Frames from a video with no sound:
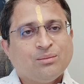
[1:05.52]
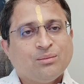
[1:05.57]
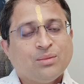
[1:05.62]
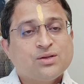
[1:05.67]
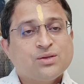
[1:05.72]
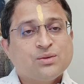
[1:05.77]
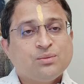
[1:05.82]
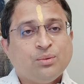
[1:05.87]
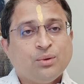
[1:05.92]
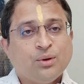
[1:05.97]

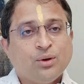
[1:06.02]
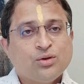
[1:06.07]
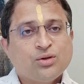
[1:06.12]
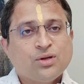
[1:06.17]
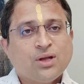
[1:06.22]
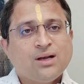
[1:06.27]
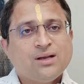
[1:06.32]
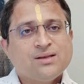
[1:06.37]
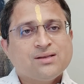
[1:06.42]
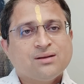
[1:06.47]
But
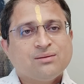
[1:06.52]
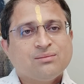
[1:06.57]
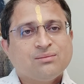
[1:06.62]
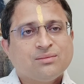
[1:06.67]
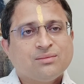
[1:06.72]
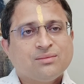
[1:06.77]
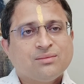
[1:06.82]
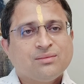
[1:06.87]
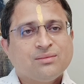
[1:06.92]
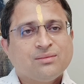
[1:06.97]

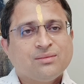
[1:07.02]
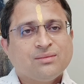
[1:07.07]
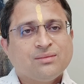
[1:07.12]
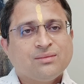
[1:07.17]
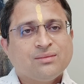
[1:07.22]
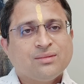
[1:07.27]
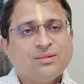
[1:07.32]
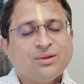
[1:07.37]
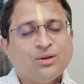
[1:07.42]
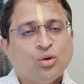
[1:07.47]
spiritualism
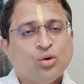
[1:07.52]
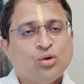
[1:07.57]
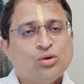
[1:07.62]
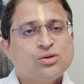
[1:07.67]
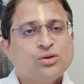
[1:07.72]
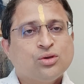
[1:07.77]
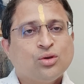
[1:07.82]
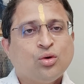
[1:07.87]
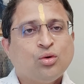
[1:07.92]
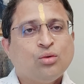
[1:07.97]

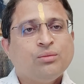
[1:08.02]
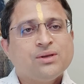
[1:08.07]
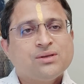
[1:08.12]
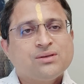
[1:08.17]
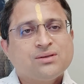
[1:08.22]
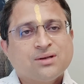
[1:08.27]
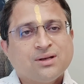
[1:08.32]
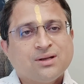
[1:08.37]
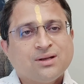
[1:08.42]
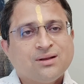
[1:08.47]
knows no
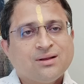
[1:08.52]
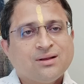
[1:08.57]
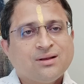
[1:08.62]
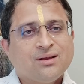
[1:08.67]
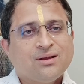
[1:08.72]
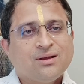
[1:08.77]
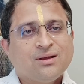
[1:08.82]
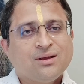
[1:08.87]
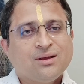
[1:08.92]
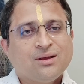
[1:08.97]
mystery
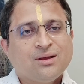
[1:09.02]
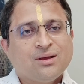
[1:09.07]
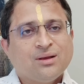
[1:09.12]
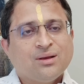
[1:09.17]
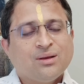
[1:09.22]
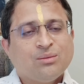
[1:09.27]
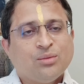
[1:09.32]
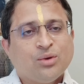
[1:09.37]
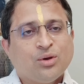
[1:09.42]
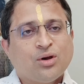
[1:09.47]

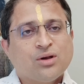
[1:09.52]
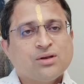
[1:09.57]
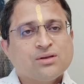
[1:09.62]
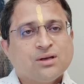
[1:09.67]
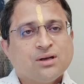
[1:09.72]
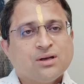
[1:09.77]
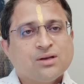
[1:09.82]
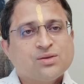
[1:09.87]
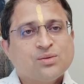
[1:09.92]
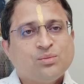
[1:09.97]
because
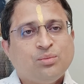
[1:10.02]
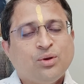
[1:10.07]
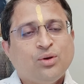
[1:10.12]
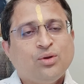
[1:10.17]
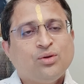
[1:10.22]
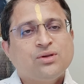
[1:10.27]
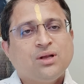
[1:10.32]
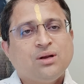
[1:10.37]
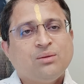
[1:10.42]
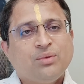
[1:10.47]
a
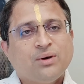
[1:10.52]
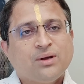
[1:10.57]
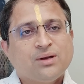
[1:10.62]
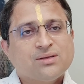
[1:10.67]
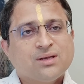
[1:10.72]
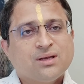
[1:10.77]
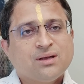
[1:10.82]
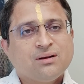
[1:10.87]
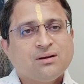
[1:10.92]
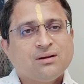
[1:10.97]
spiritual
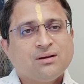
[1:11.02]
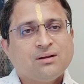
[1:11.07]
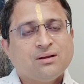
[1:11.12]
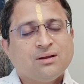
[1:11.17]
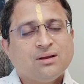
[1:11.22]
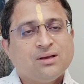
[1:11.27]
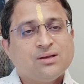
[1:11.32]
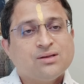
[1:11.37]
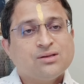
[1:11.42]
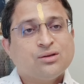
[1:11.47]

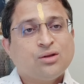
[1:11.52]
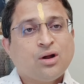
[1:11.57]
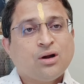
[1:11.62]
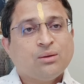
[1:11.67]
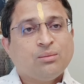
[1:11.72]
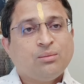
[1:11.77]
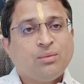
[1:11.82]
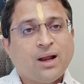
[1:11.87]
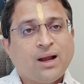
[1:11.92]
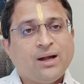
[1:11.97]
person is not
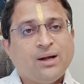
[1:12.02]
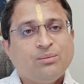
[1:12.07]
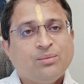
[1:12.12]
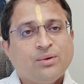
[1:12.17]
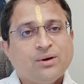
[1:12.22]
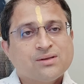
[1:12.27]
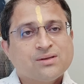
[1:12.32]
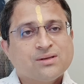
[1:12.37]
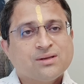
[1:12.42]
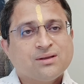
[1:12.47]
a blind
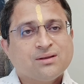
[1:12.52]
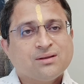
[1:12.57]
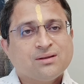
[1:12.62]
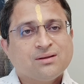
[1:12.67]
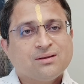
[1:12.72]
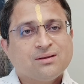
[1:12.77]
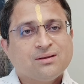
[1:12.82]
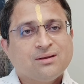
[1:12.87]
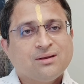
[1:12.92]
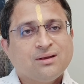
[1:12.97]
person.
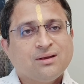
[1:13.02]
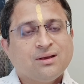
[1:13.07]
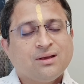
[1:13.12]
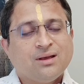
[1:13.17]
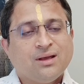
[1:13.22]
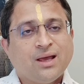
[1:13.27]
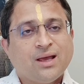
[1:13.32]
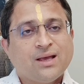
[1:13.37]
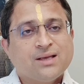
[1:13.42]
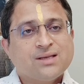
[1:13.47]

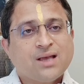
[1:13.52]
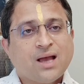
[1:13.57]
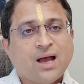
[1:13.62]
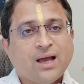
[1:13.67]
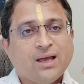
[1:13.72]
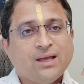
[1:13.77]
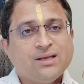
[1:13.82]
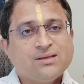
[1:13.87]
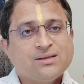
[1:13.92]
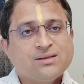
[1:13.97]
He has
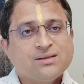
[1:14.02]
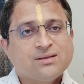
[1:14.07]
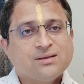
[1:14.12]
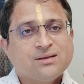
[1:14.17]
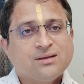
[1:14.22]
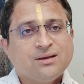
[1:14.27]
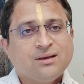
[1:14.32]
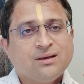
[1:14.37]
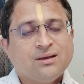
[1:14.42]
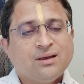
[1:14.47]

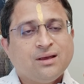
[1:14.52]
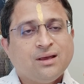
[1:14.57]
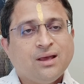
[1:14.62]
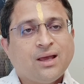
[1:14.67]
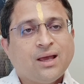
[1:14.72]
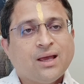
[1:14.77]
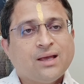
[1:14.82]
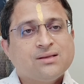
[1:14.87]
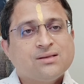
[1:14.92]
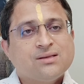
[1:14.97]
eyes.
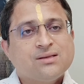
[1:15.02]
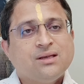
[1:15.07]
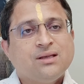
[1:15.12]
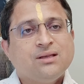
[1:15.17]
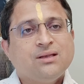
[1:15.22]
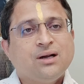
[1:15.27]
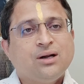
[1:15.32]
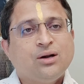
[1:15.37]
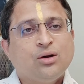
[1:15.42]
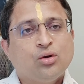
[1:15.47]
He can see
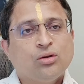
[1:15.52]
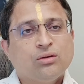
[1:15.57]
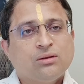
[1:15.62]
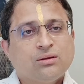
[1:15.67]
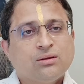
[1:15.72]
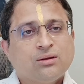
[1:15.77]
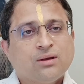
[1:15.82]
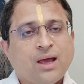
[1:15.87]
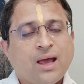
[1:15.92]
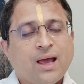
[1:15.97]
the
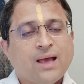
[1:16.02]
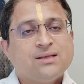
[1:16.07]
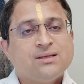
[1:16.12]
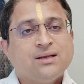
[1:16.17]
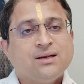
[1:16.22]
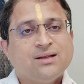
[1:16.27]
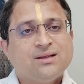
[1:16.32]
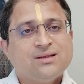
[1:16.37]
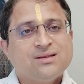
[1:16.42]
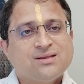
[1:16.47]
truth as
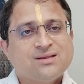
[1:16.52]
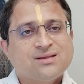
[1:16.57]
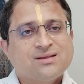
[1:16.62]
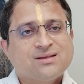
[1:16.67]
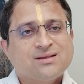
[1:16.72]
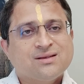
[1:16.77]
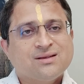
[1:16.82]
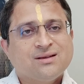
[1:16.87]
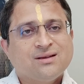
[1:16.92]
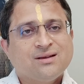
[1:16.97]
it
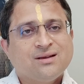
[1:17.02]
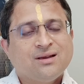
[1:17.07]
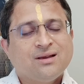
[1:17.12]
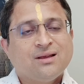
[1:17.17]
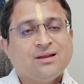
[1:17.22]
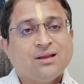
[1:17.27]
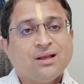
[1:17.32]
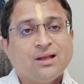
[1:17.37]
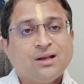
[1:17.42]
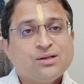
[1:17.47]
is.
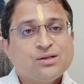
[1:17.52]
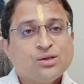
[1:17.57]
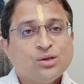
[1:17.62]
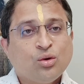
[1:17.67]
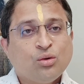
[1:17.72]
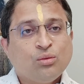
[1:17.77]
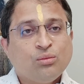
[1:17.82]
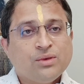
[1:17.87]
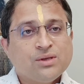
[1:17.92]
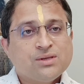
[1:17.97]
There is
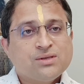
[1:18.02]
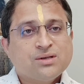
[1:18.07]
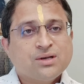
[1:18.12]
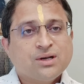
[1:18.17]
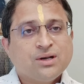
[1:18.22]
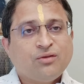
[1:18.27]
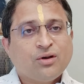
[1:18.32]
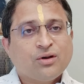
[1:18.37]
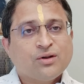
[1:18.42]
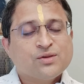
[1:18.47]
no
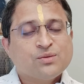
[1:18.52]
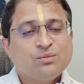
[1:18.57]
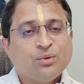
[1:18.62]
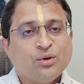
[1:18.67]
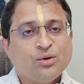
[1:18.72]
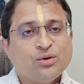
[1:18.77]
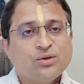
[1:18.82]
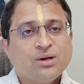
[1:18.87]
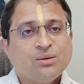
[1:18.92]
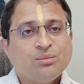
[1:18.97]
mystery for a
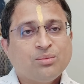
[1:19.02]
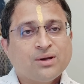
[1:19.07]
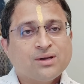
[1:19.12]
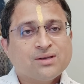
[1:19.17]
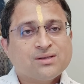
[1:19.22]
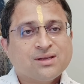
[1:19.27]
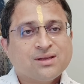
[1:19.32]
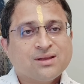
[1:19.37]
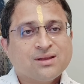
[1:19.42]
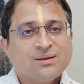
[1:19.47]
spiritual
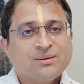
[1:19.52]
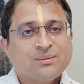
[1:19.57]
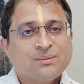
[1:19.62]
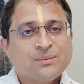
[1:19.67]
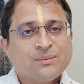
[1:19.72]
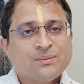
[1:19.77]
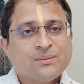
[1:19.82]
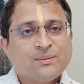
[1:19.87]
person.